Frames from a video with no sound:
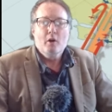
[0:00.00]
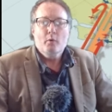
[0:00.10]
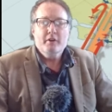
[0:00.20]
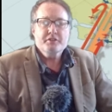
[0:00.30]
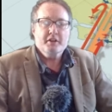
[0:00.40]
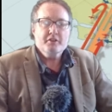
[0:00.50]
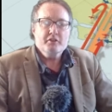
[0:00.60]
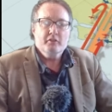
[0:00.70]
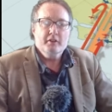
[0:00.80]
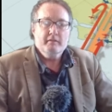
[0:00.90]
whereas
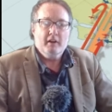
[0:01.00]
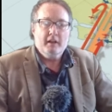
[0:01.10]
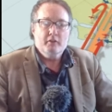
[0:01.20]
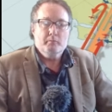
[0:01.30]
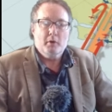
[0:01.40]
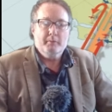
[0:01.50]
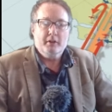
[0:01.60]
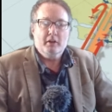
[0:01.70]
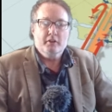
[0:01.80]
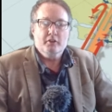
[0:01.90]
Kesselring favoured bombing
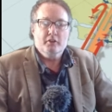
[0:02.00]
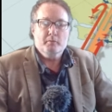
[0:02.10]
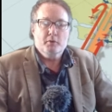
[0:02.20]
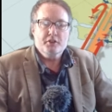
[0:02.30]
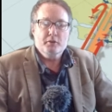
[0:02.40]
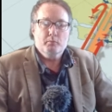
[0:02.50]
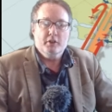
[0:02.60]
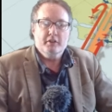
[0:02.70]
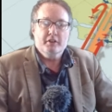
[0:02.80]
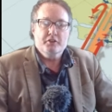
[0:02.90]
London to pressure
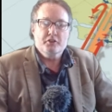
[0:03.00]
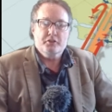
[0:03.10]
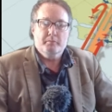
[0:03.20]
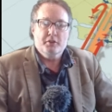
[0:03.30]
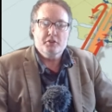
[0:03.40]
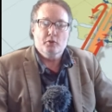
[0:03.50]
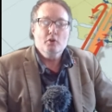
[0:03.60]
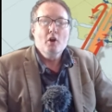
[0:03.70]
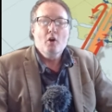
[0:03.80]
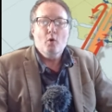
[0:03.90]
Britain into submission
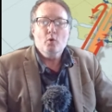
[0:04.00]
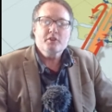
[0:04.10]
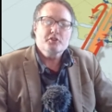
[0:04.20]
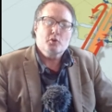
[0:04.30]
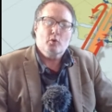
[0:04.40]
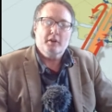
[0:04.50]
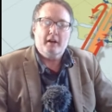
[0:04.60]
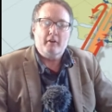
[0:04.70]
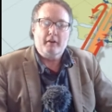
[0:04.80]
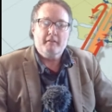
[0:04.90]
or to draw the
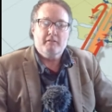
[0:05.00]
RAF